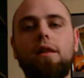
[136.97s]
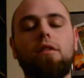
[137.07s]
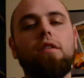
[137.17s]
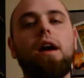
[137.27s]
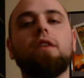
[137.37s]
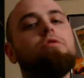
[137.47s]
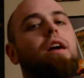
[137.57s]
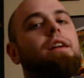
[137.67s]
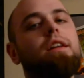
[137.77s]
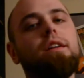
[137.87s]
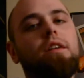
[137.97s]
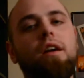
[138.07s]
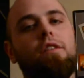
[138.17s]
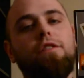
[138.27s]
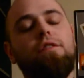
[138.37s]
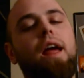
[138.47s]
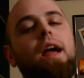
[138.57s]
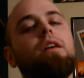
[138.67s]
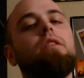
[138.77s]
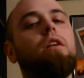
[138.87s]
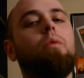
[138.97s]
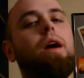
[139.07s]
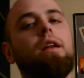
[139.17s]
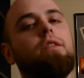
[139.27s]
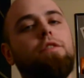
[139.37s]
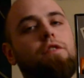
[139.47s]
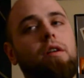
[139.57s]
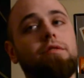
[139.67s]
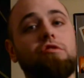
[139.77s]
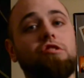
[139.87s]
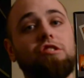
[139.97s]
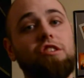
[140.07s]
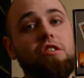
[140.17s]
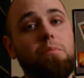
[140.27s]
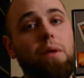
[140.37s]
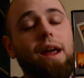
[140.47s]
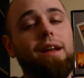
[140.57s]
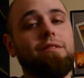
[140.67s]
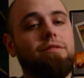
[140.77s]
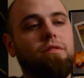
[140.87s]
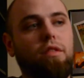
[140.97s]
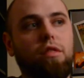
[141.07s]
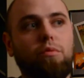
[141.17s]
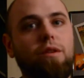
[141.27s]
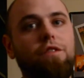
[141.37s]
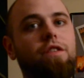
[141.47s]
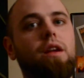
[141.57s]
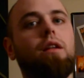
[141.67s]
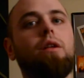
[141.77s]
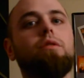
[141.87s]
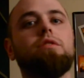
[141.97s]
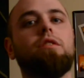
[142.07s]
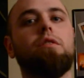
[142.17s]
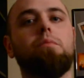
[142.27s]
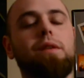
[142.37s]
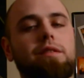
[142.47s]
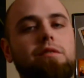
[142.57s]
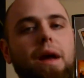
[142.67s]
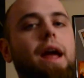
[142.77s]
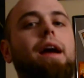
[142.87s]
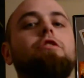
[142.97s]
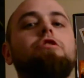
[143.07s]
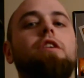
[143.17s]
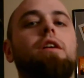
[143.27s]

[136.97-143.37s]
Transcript: They're not trying to finagle their way to the front and see the band 3 feet closer and be smashed.